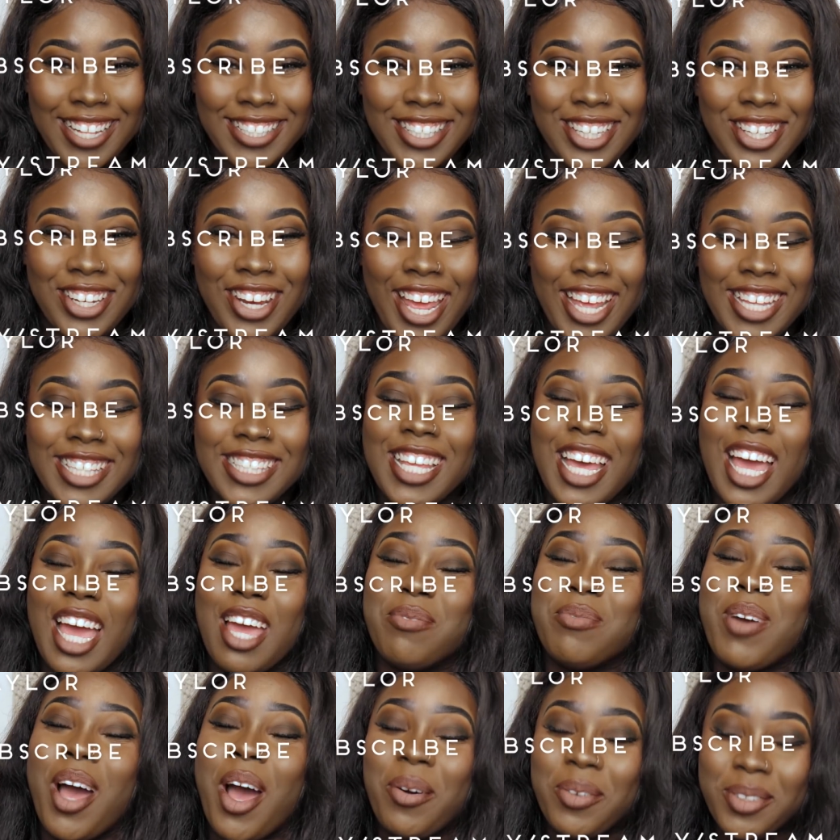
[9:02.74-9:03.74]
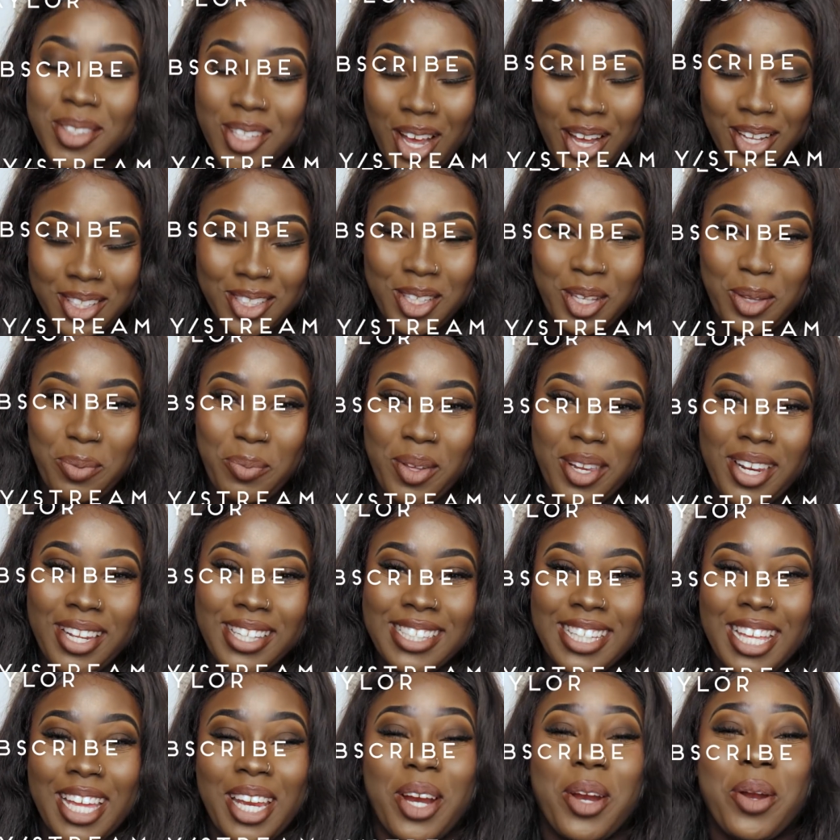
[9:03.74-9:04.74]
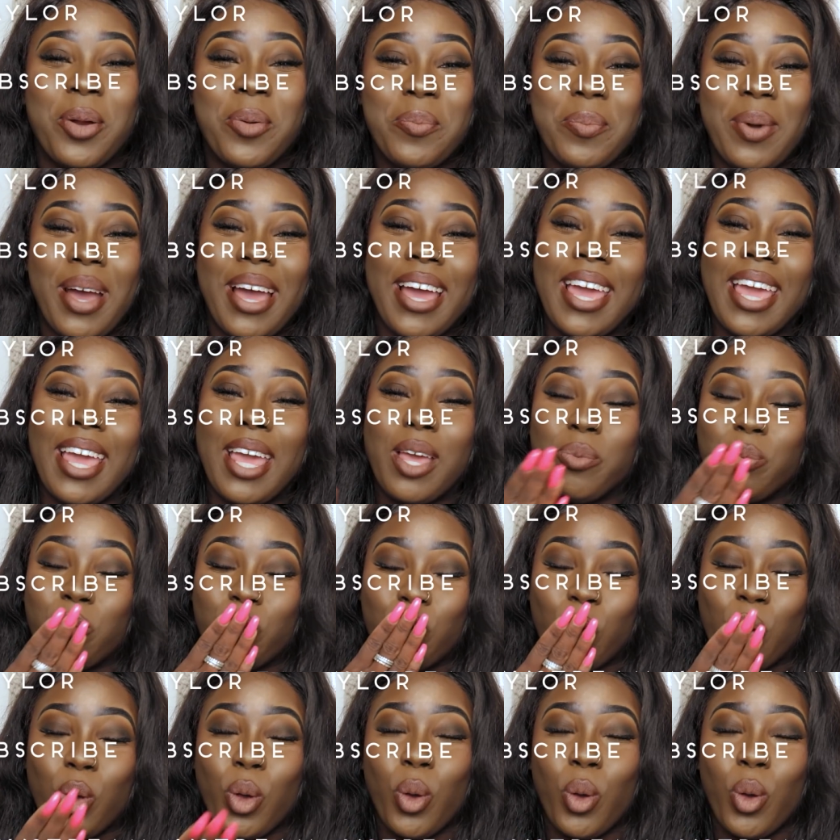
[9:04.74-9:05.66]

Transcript: until next time, I will talk to you beauties later. Bye!